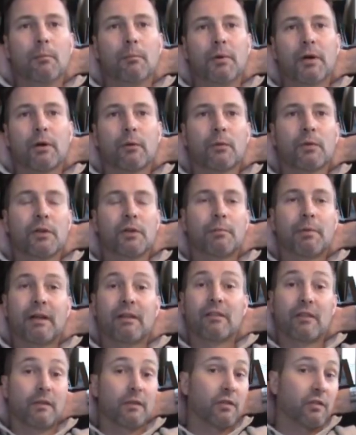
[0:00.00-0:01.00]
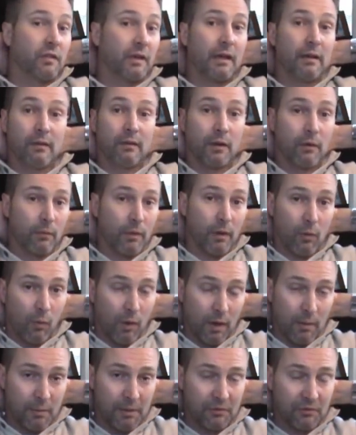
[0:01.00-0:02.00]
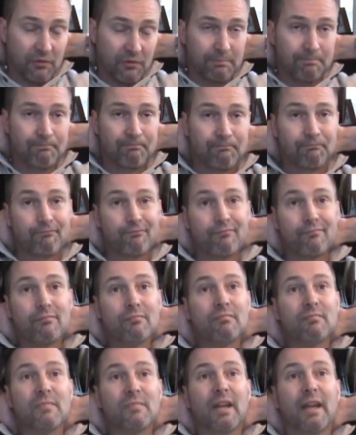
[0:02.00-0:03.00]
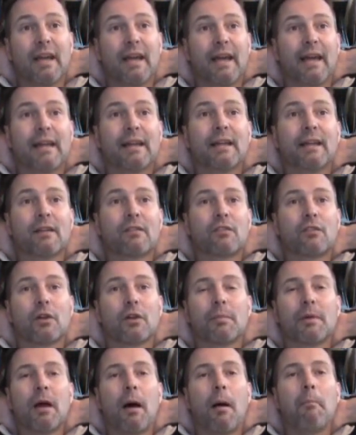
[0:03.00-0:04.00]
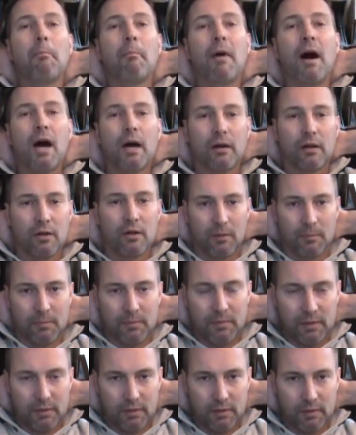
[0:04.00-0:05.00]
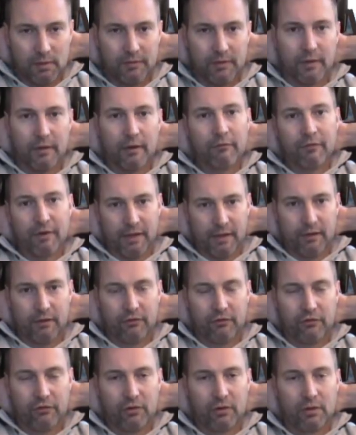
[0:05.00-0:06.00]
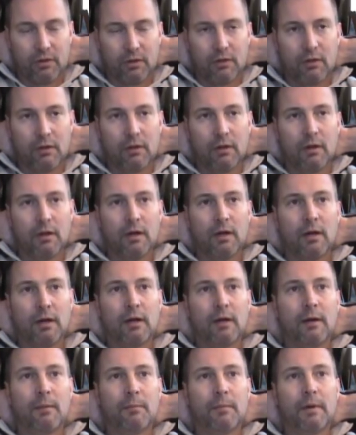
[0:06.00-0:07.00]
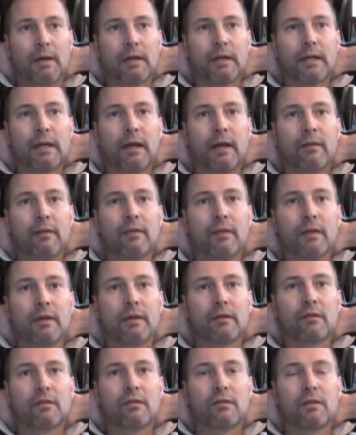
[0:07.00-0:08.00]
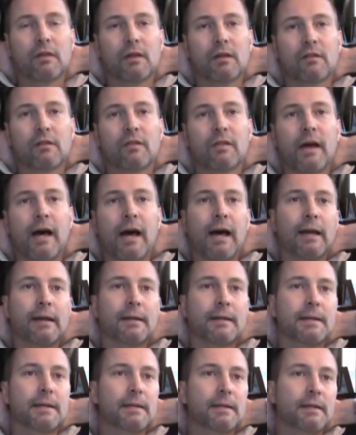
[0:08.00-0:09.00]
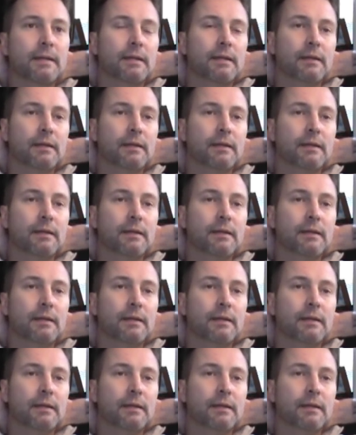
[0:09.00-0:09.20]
but it really depends on the state and their requirements, and it's going to be a modicum of an advantage. Again, it's not